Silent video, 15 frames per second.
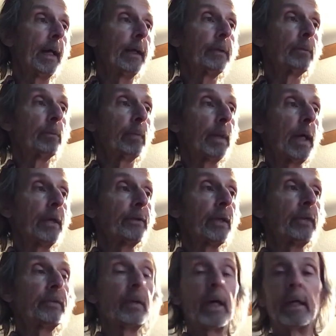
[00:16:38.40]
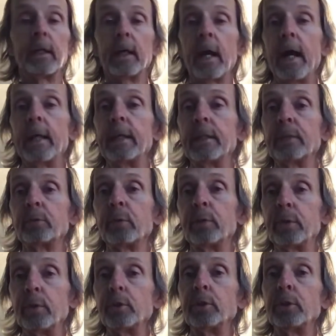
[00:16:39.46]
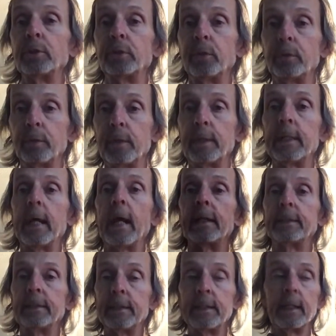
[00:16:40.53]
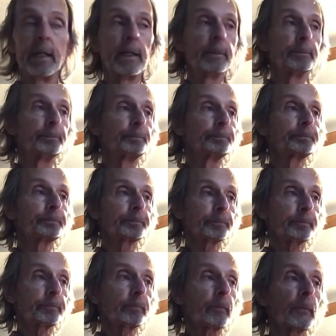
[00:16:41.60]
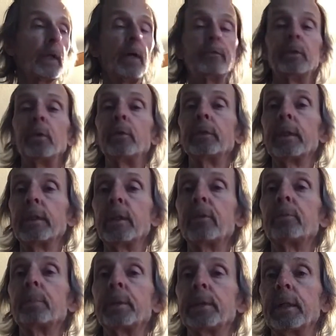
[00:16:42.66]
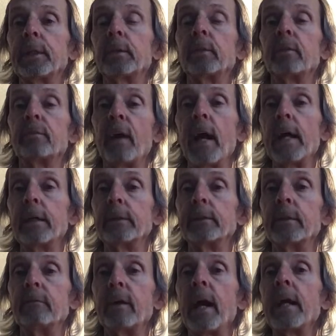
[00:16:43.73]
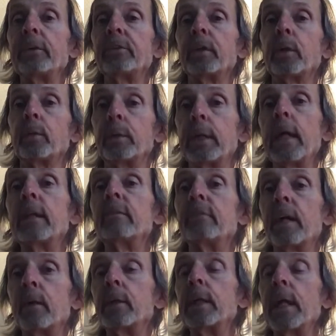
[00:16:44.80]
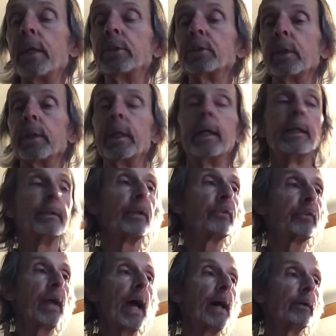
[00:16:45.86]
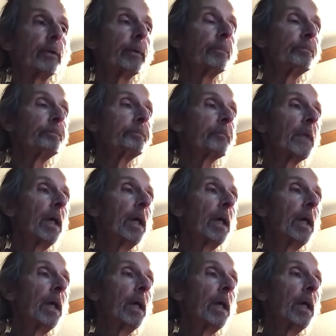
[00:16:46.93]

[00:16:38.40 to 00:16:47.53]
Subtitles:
And as I said, it kind of introduces you to the idea of using this particular device to create a variation in the sound.